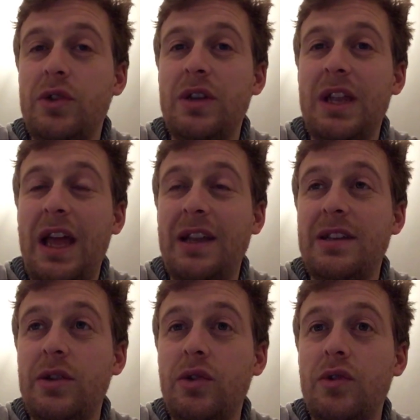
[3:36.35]
to
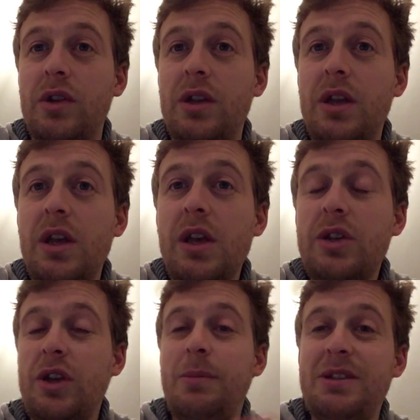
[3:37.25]
1900.
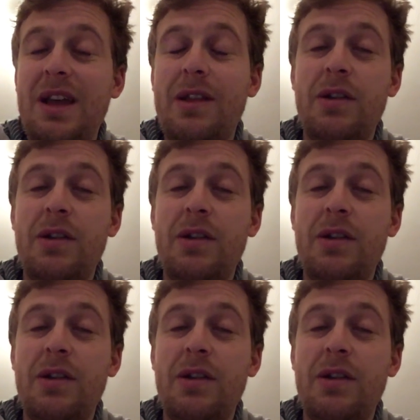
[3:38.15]
So I'll be sat there